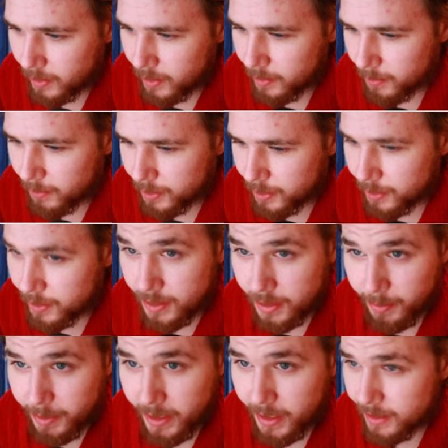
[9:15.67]
Pushes, then we
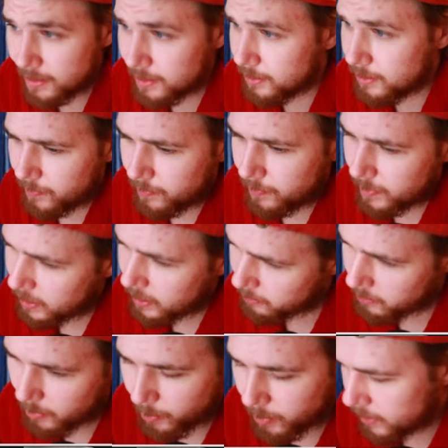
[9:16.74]
castle. King
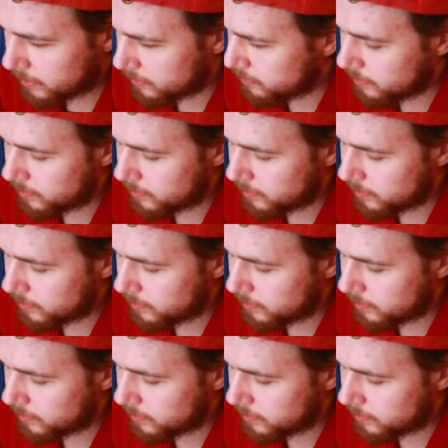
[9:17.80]
B1.